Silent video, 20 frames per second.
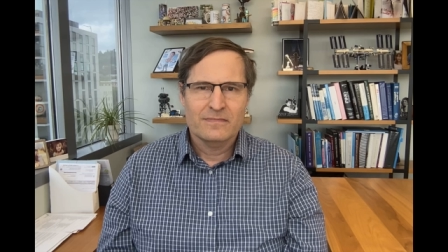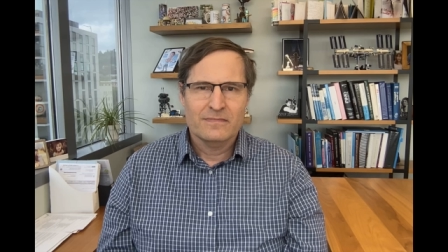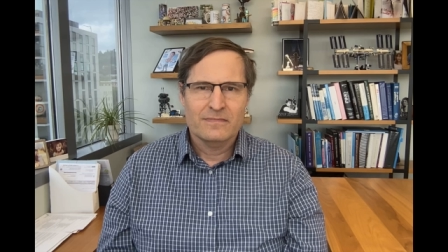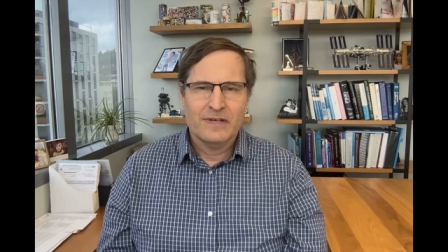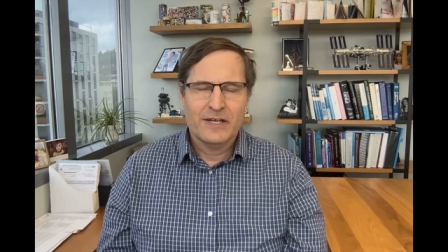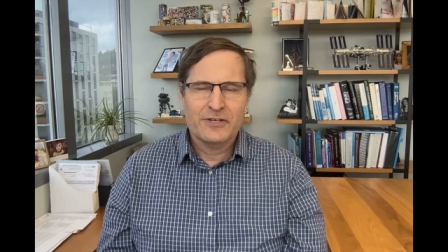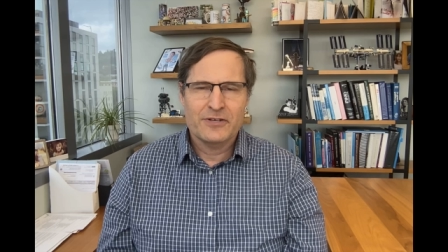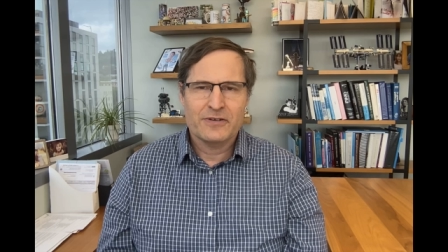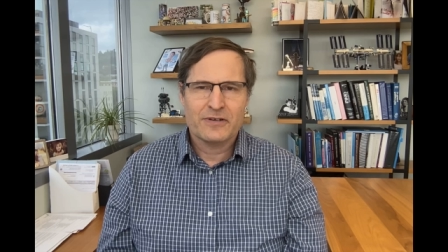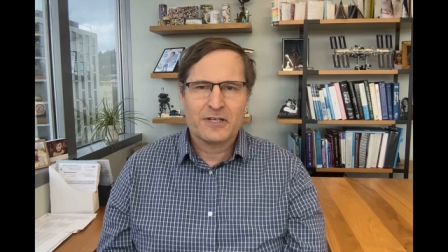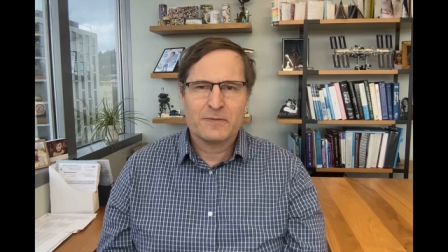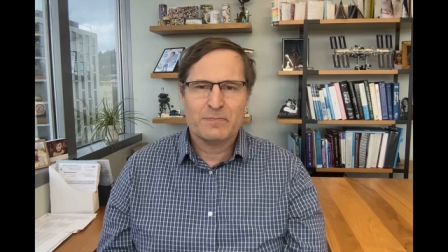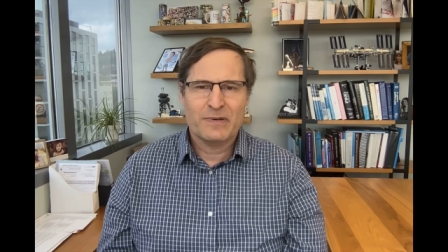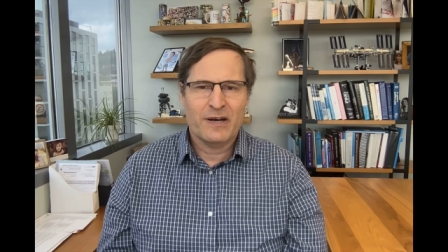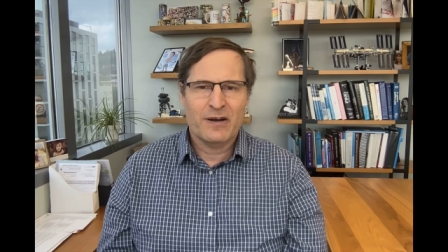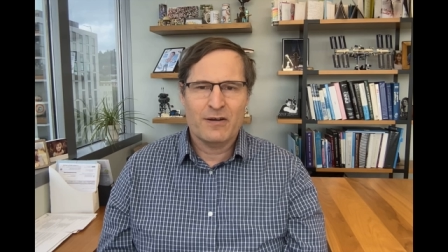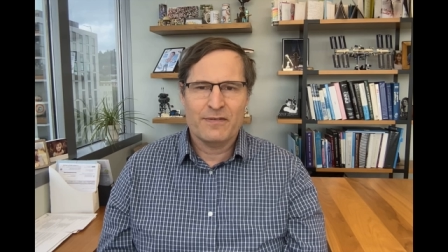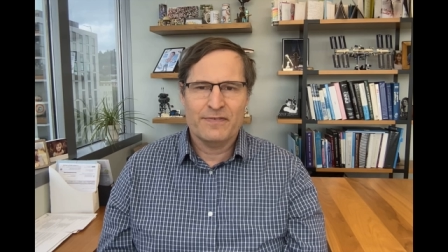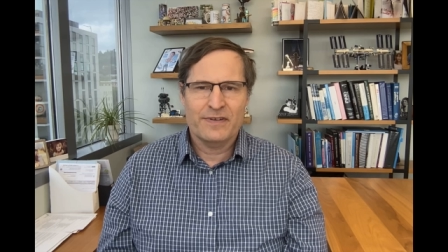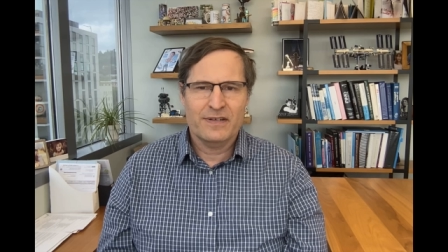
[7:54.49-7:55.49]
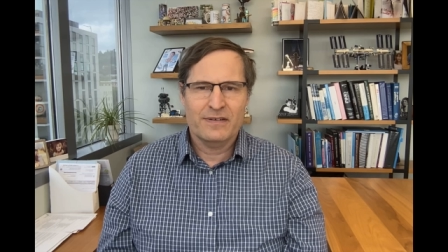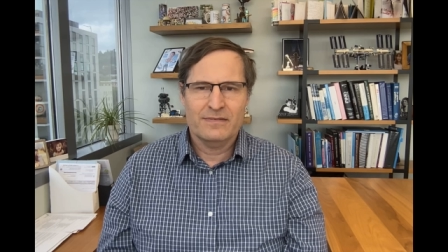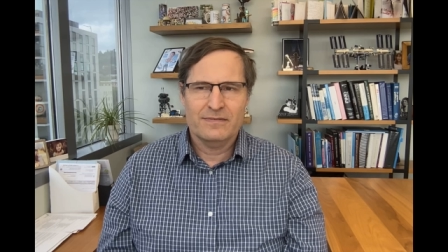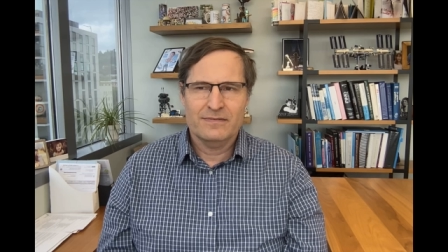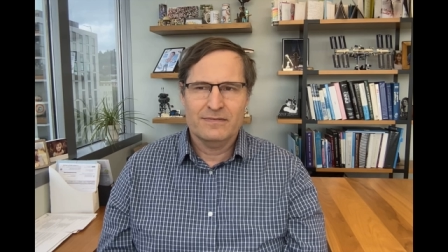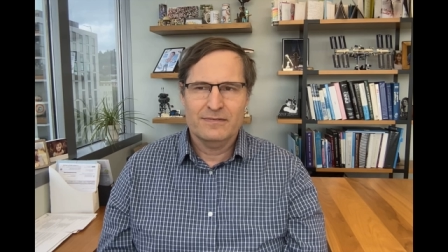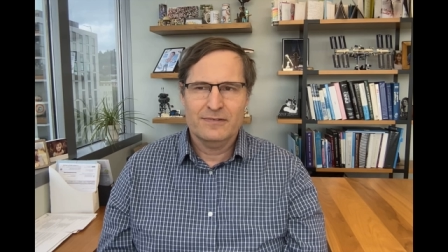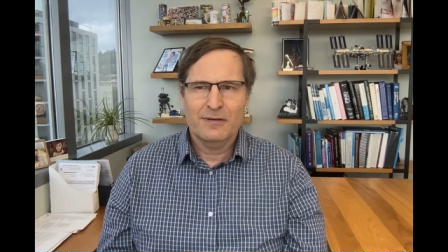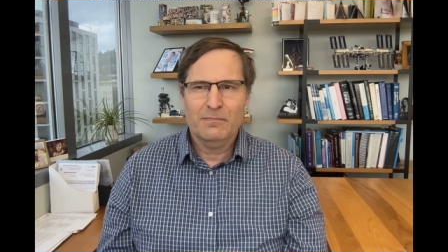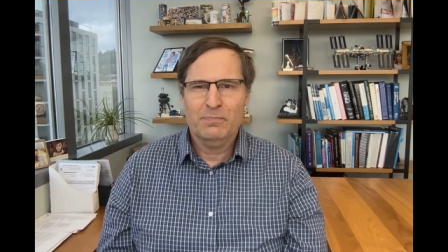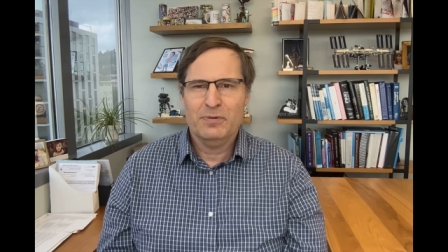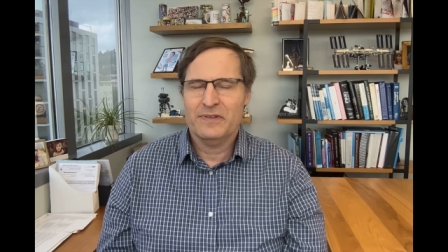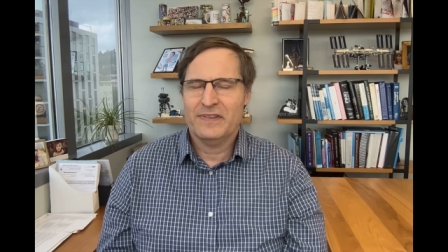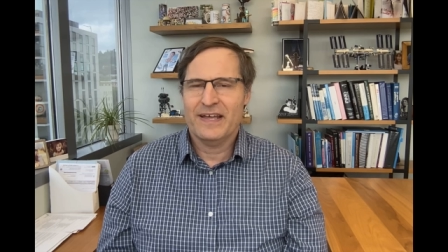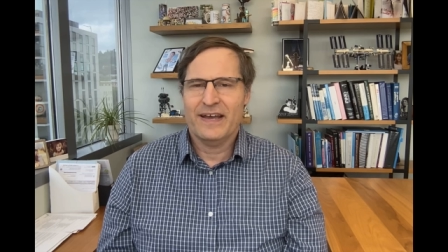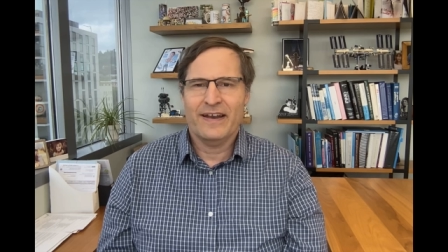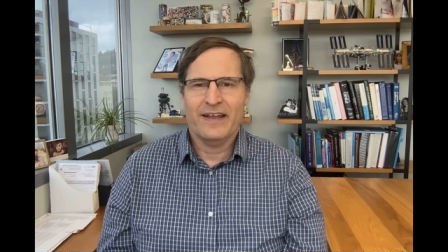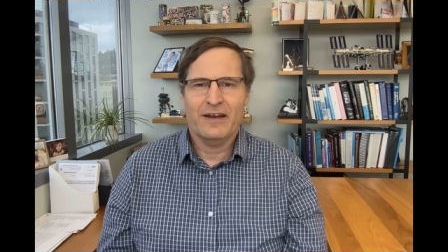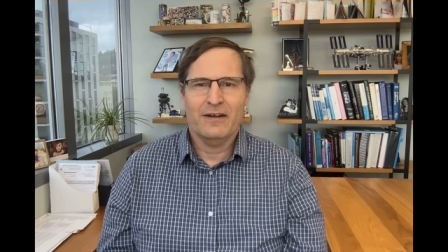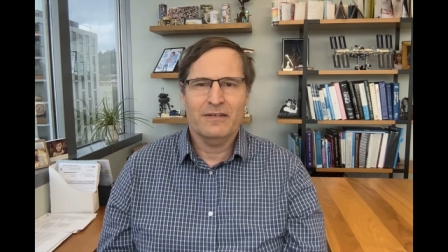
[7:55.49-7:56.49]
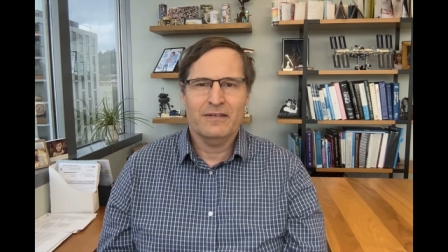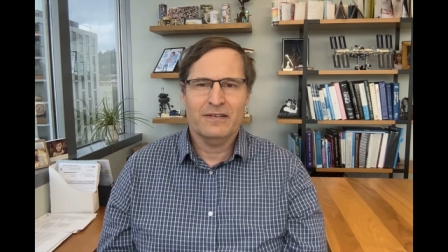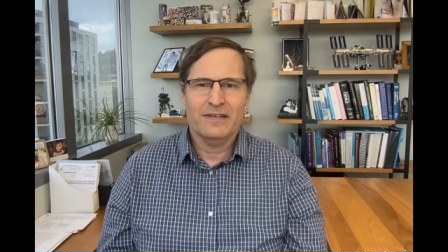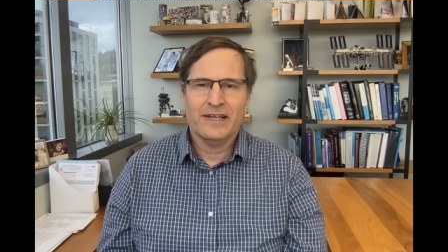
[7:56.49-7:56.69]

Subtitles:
and you're proud of it, don't put that out.